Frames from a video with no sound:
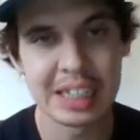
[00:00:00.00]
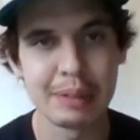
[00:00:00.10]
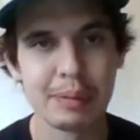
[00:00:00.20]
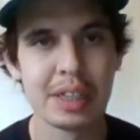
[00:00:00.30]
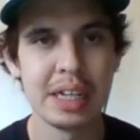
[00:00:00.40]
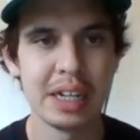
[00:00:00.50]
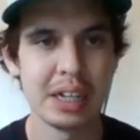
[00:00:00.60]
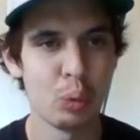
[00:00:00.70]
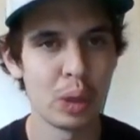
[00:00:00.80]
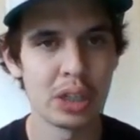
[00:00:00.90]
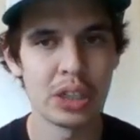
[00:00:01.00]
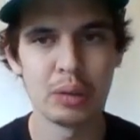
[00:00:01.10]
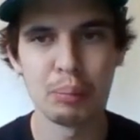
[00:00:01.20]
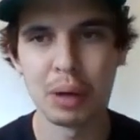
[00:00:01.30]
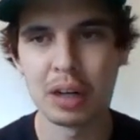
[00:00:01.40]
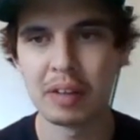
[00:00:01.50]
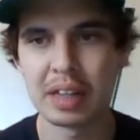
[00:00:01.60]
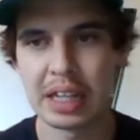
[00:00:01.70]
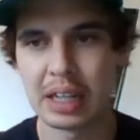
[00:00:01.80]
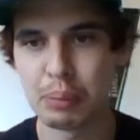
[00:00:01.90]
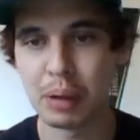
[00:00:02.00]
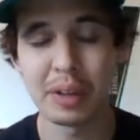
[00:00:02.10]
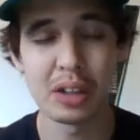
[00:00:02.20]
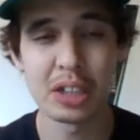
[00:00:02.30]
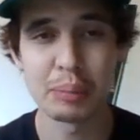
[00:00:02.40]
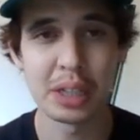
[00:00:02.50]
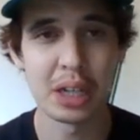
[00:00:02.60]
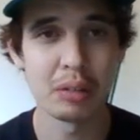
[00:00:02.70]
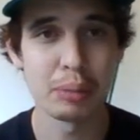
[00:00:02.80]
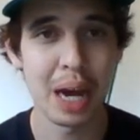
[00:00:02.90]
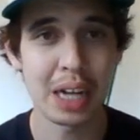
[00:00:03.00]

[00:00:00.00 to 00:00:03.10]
is able to get a win or two above, I think it probably ultimately goes